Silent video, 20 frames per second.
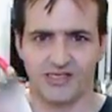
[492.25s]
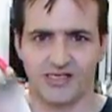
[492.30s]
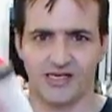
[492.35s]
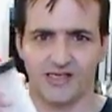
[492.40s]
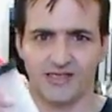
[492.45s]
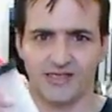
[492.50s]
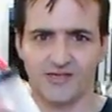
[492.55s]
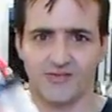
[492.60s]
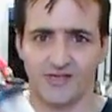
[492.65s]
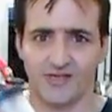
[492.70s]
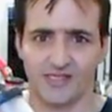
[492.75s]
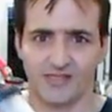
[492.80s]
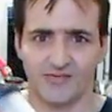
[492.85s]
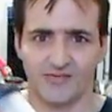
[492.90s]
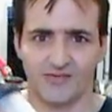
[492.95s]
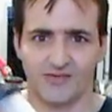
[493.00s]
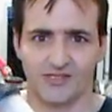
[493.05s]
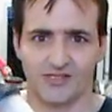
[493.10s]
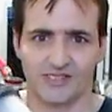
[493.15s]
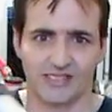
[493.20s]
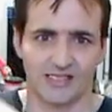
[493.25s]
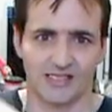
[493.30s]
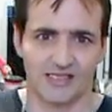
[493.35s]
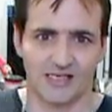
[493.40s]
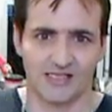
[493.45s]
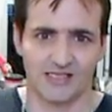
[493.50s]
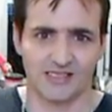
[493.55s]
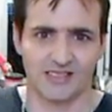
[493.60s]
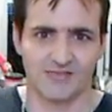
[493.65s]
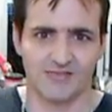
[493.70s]
cut the reservoirs to
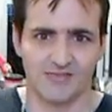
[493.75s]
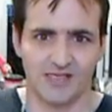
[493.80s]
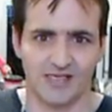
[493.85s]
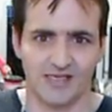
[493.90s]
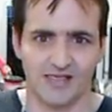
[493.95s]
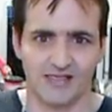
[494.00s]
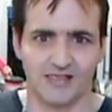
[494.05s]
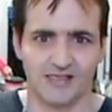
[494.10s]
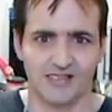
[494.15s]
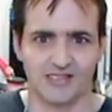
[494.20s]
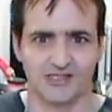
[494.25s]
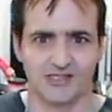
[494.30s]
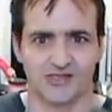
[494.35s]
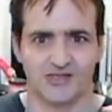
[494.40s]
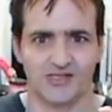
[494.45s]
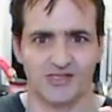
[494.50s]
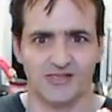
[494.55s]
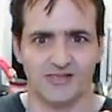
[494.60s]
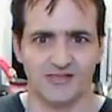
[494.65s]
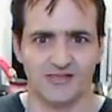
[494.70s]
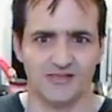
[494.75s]
custom lengths, or